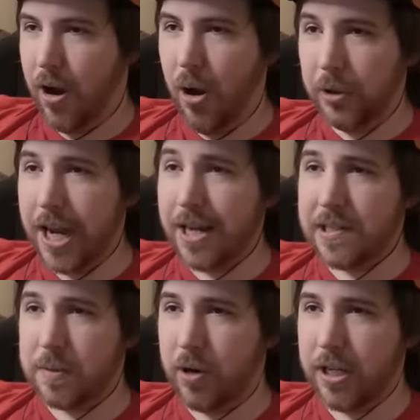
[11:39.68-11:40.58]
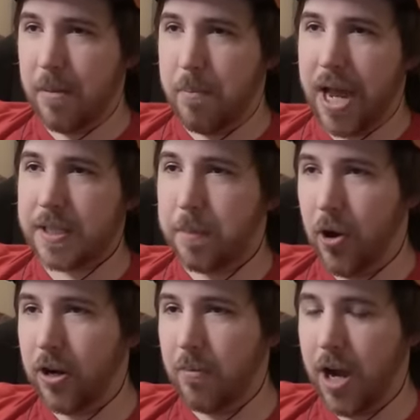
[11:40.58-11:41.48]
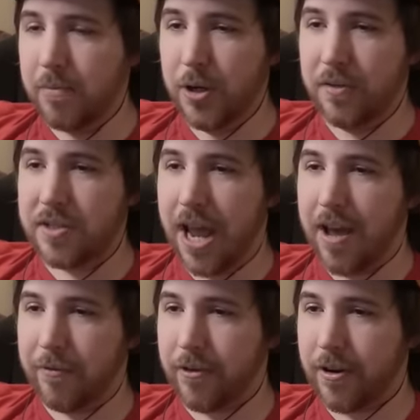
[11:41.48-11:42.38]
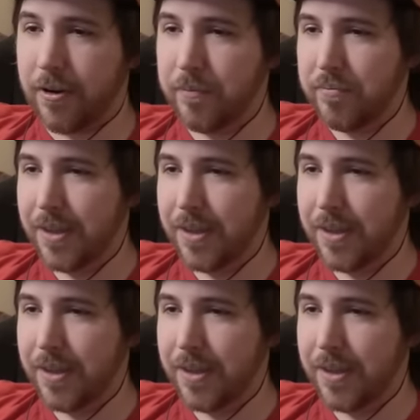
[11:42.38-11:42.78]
Hold hands is one of the best Pokemon moves ever.